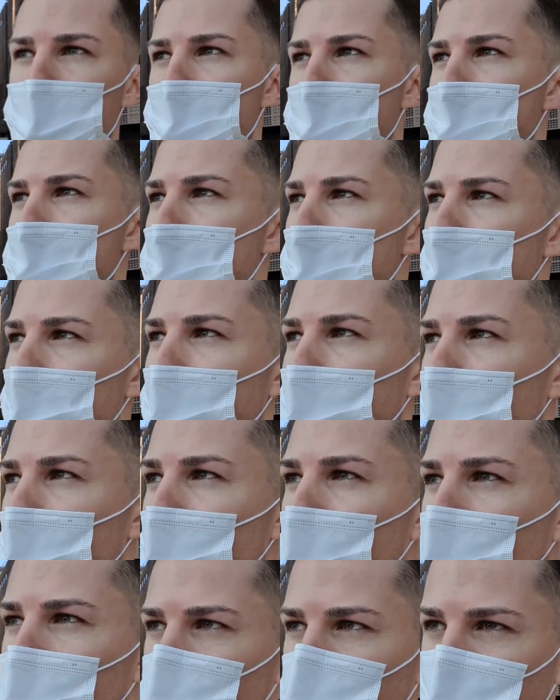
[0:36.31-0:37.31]
It's not
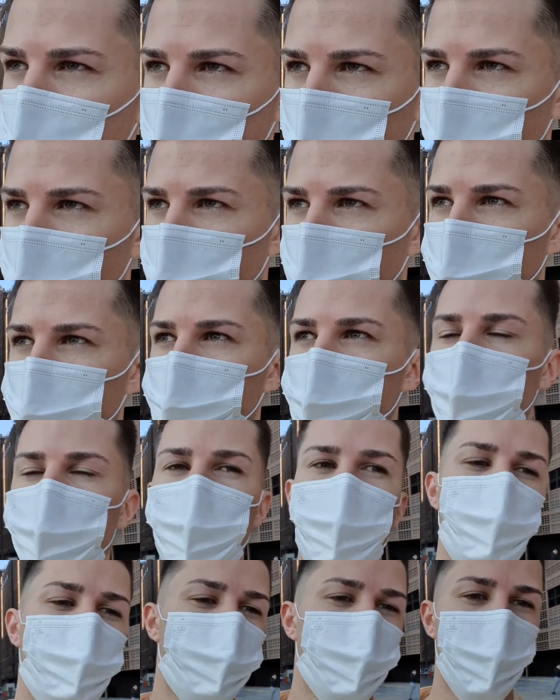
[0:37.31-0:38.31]
like during the
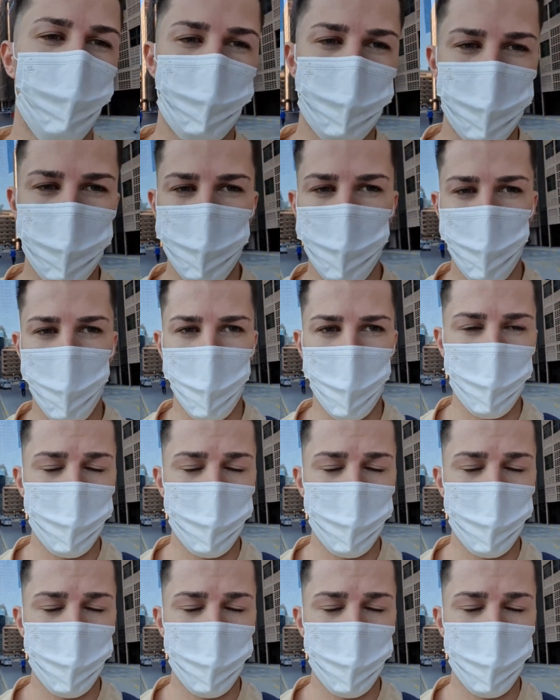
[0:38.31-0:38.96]
lockdown anymore.